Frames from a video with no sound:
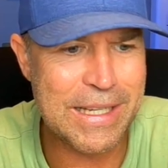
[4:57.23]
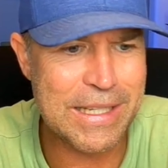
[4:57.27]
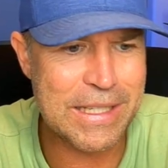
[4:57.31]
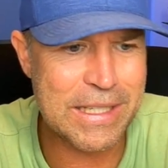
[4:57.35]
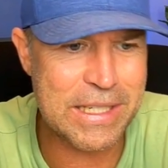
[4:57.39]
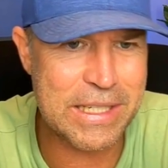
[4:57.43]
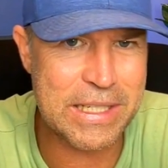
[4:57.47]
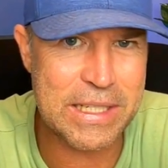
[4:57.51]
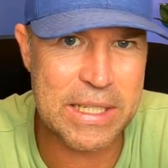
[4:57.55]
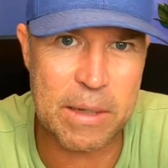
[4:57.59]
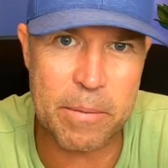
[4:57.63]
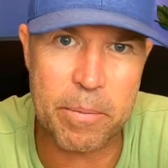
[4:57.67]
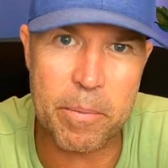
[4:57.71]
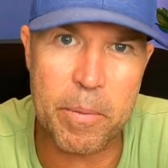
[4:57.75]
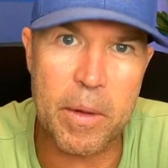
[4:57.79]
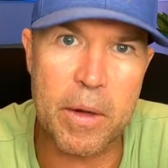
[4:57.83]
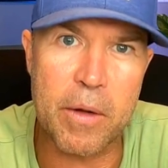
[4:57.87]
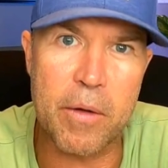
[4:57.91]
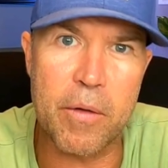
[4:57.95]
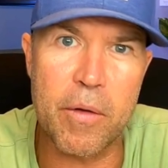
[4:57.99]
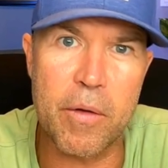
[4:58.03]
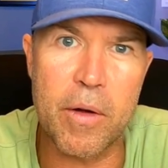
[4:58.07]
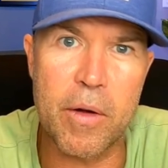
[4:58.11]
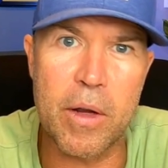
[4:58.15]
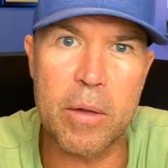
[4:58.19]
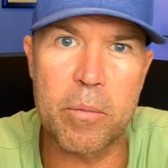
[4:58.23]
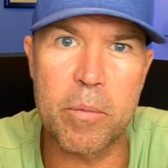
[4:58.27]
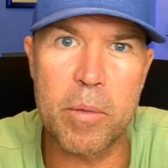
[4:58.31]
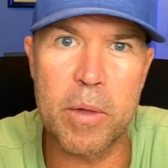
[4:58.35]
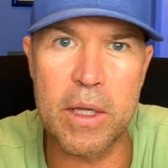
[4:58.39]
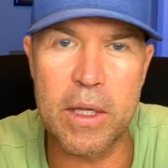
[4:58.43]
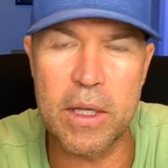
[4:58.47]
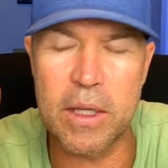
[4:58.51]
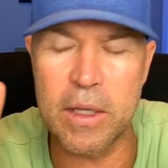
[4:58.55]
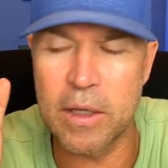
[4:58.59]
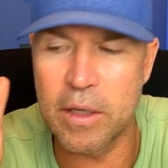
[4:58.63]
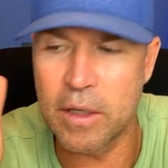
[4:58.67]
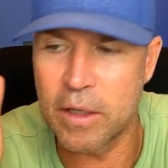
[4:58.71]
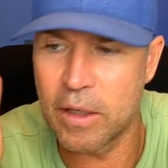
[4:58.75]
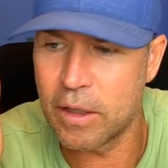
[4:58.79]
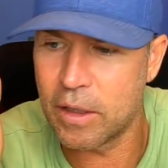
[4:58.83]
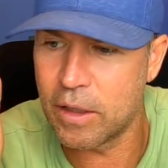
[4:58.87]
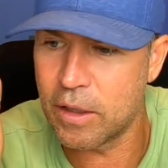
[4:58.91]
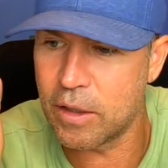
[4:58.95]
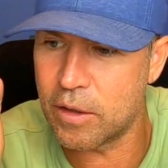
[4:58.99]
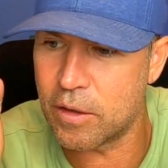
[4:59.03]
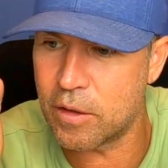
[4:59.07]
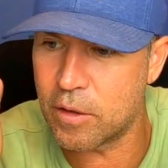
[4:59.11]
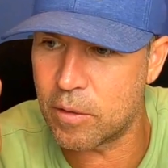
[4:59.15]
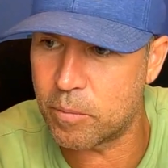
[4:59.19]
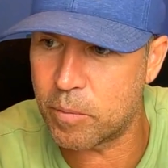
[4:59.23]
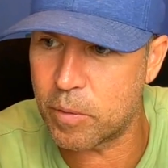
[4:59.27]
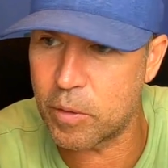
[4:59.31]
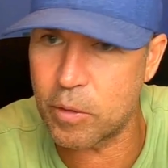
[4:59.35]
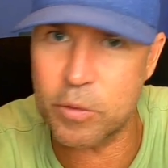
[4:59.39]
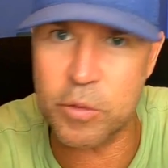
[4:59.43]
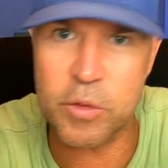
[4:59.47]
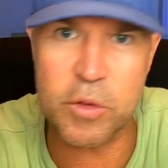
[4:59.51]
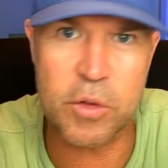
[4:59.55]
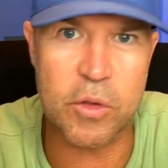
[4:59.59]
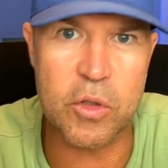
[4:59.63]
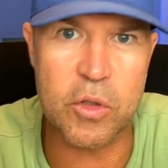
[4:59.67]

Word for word: stepping rugby, you know, but also